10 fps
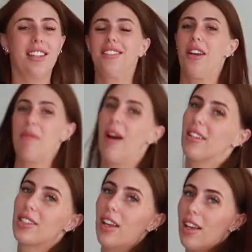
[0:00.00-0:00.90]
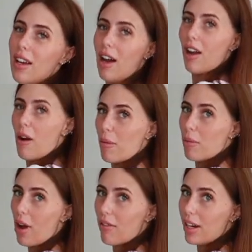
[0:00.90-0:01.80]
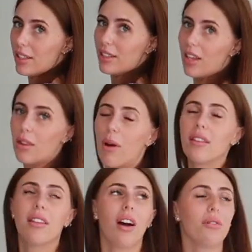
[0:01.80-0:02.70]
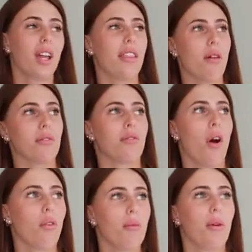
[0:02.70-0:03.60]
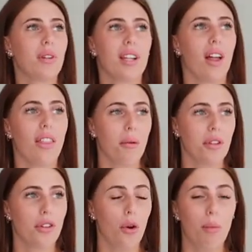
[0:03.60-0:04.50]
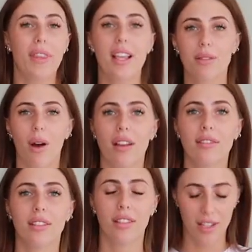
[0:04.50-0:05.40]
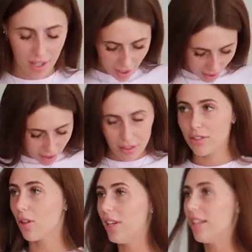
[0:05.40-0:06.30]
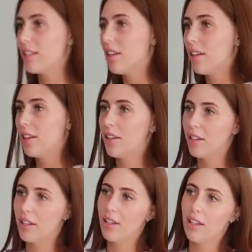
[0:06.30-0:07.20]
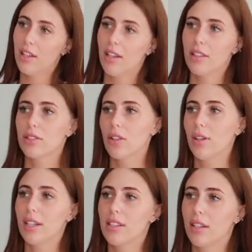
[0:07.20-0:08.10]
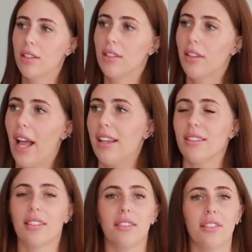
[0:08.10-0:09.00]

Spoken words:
it so much. I can't remember what I wrote for the other one. Oh yeah, that was horrible. I didn't like that one at all. But this one, solid 8. I'm